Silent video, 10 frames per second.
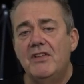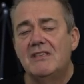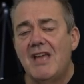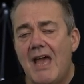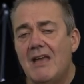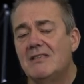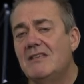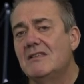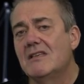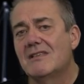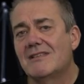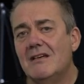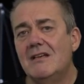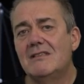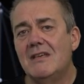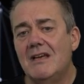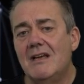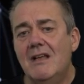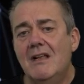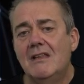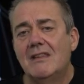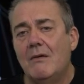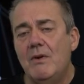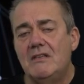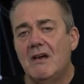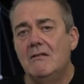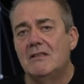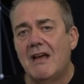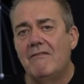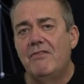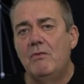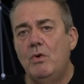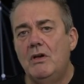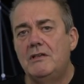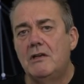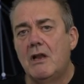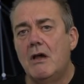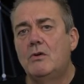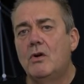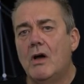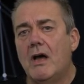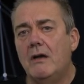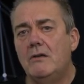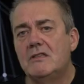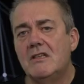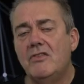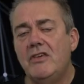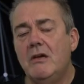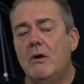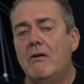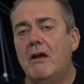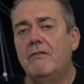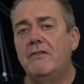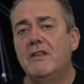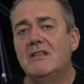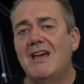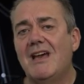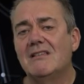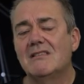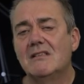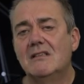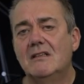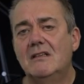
the test is asserting that we don't have the word localhost in the URL for the test.